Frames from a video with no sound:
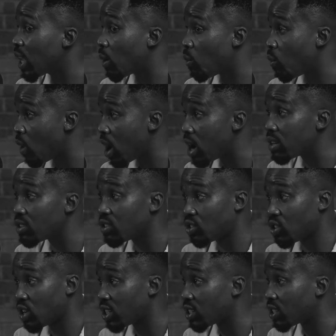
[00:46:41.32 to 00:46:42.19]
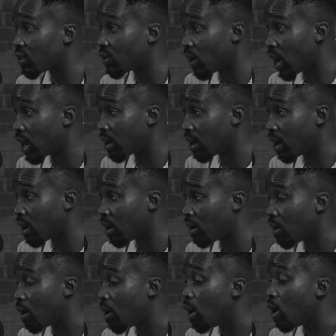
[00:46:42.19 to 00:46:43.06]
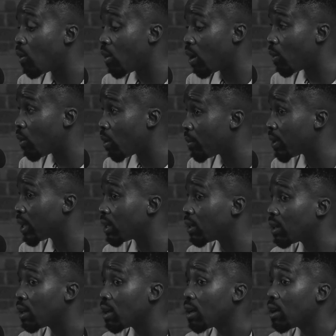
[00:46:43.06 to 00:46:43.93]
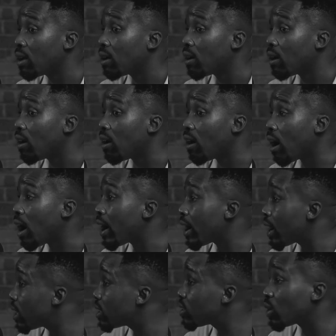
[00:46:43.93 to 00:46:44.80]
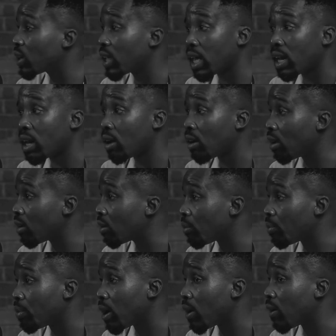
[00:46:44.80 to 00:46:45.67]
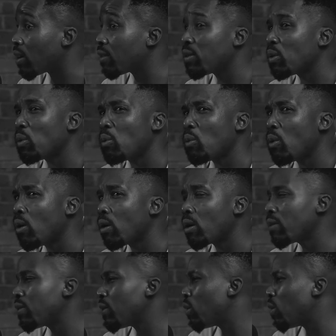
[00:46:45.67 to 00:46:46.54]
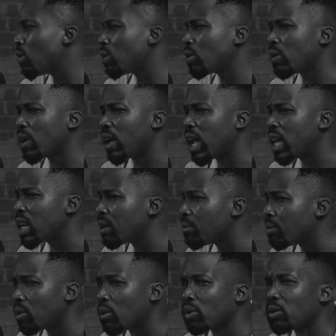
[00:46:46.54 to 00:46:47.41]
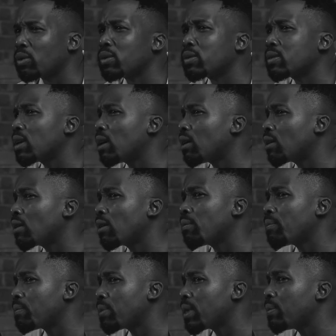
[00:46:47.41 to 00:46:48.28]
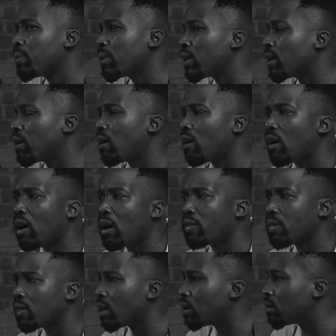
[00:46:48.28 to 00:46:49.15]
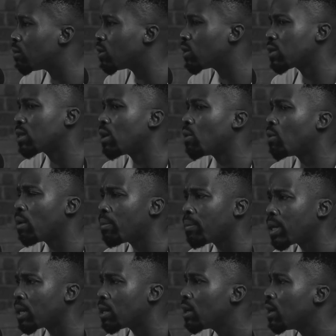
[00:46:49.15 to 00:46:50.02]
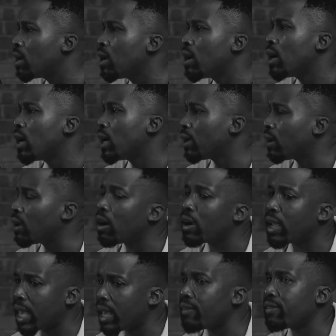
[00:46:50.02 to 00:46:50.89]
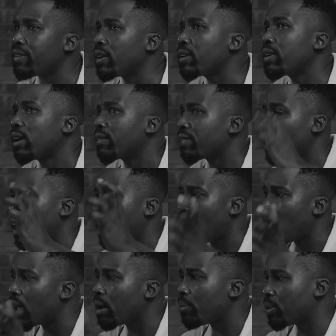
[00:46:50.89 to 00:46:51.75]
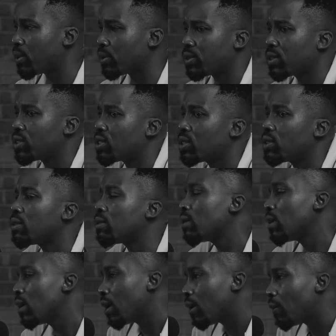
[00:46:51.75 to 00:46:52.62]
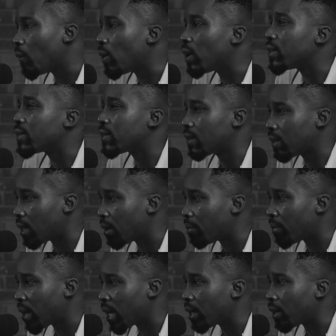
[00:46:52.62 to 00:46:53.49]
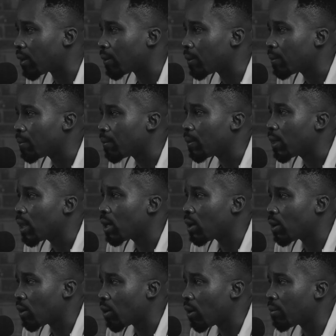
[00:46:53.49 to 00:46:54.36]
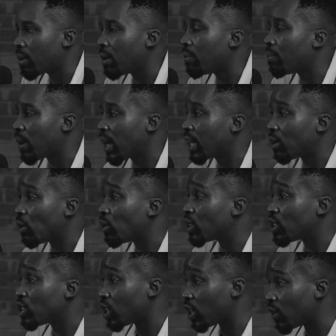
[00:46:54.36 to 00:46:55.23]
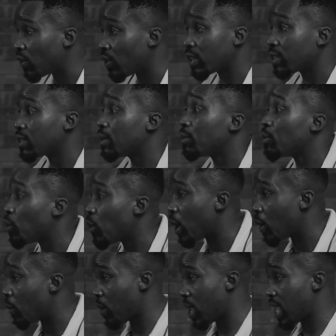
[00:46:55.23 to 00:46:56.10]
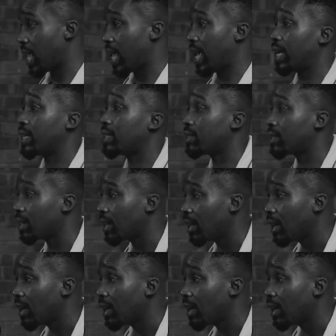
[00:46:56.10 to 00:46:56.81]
the world is changing right now, where women are actually getting a lot of power. If you go to any mall, you see a lot of people that are hired there, mostly women. And okay, fair enough, they're higher position while still men. You know what I mean? But on general team, where we at,